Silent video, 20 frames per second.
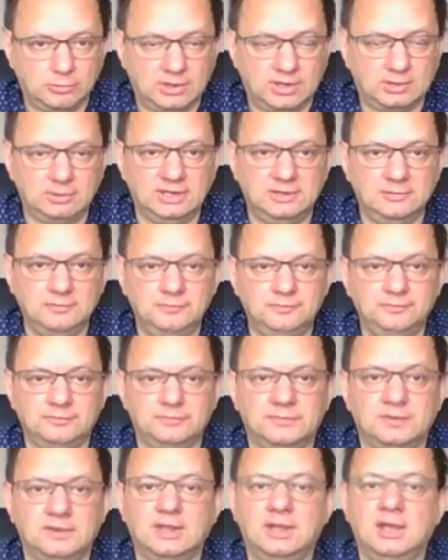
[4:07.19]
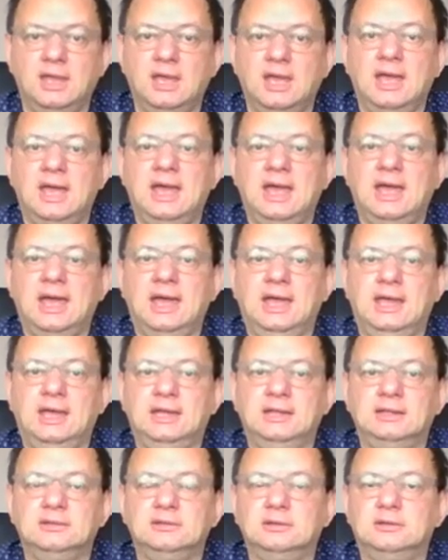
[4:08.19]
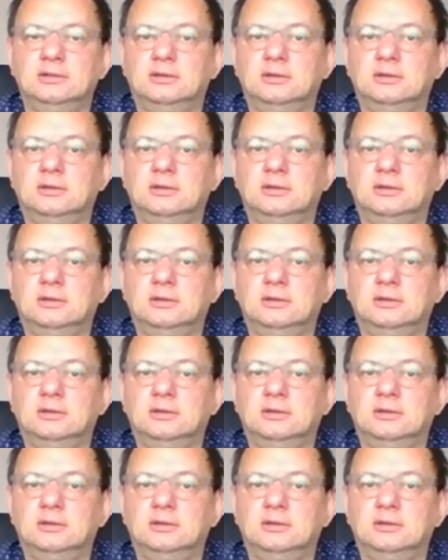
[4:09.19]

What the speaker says: problem. And